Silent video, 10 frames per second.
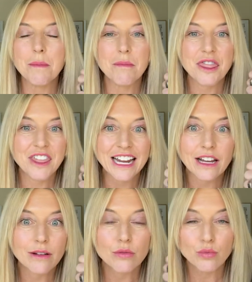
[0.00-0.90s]

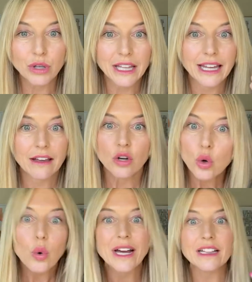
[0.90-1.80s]
think really
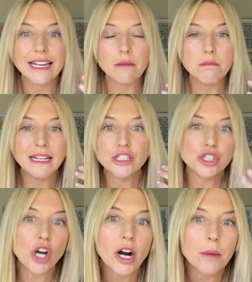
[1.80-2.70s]
quickly, be
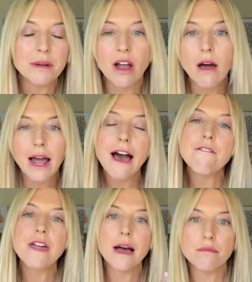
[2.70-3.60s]
sharp, not
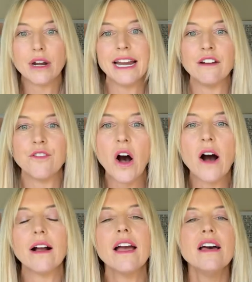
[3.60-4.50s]
have that brain
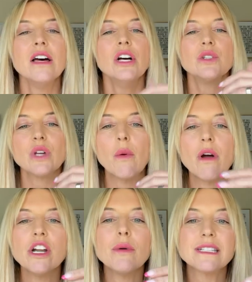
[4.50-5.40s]
fog. So I
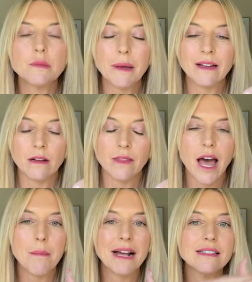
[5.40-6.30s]
wanted to expand on
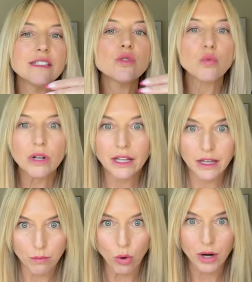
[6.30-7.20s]
that because it's really
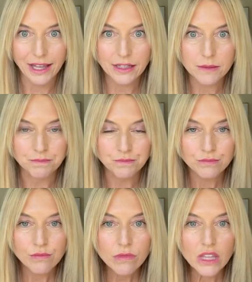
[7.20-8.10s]
important.
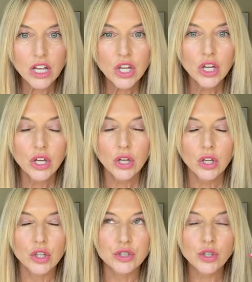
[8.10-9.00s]

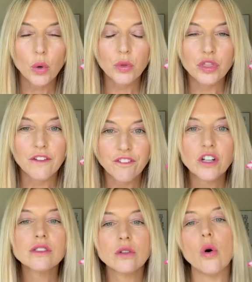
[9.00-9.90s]
So the
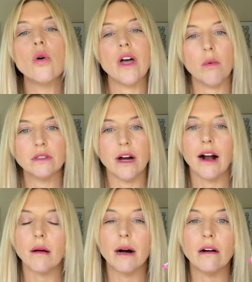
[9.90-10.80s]
first goal that we'll
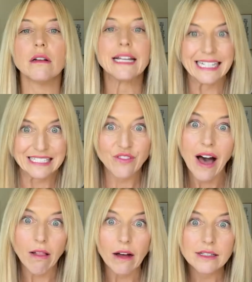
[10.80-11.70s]
talk about is
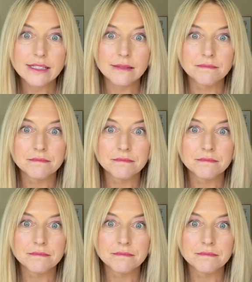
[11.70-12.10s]
fat loss.